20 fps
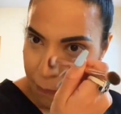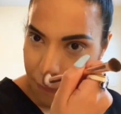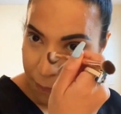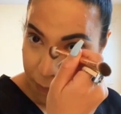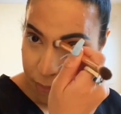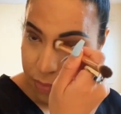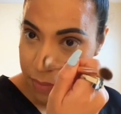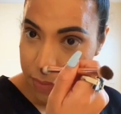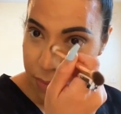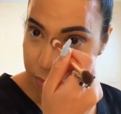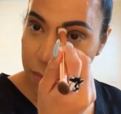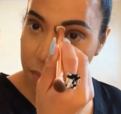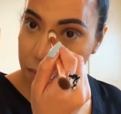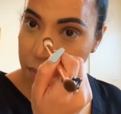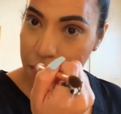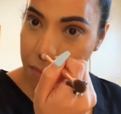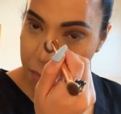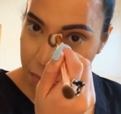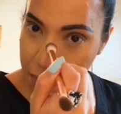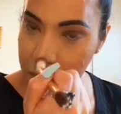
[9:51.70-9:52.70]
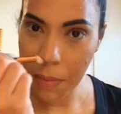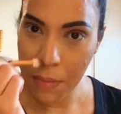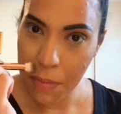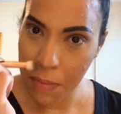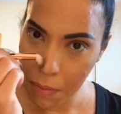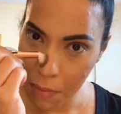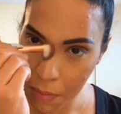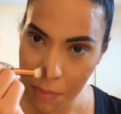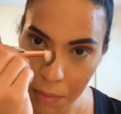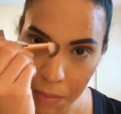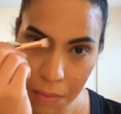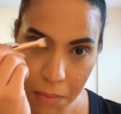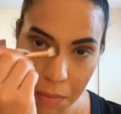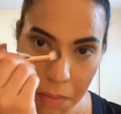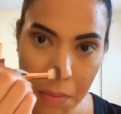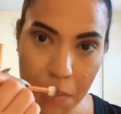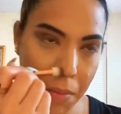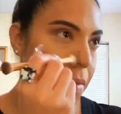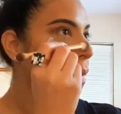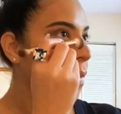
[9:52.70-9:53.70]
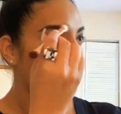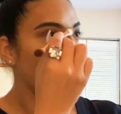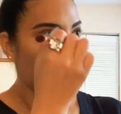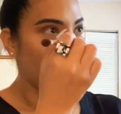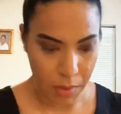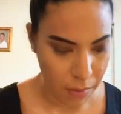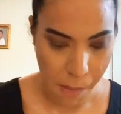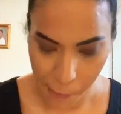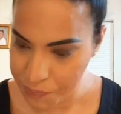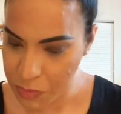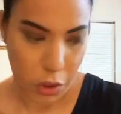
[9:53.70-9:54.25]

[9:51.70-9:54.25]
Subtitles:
than my face because it's a bit lighter.